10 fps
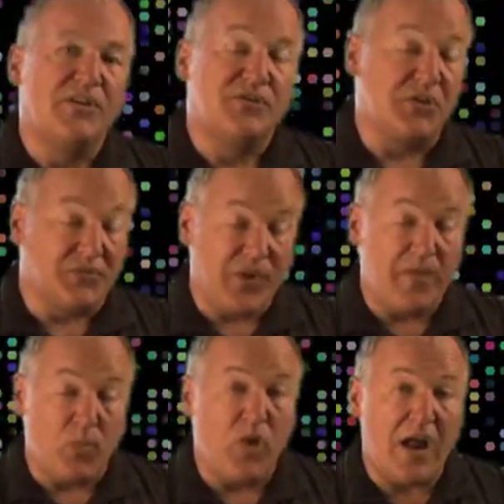So you can
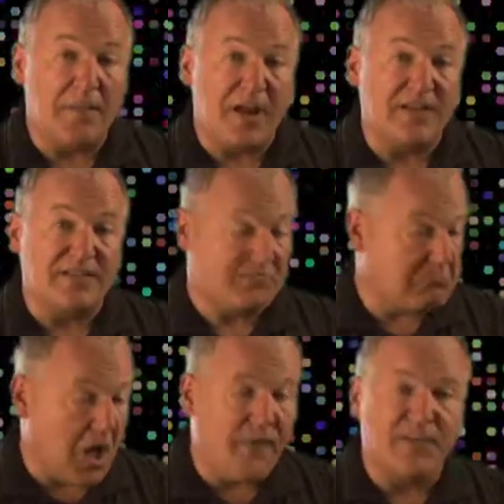find more out about us,
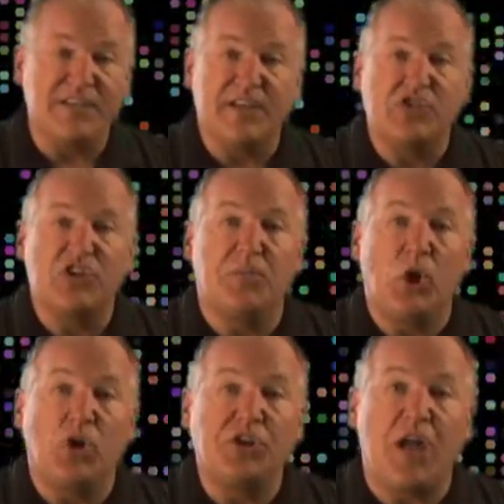obviously, at
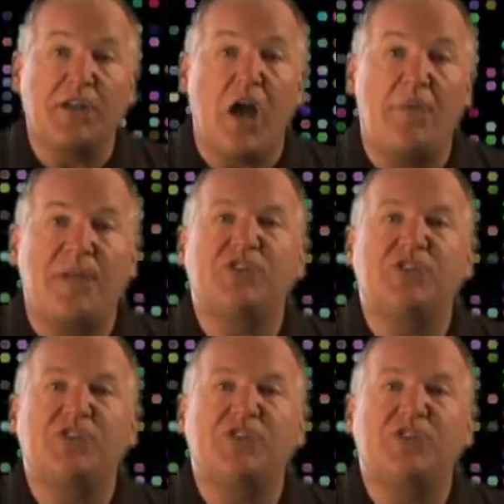jimhearn.com.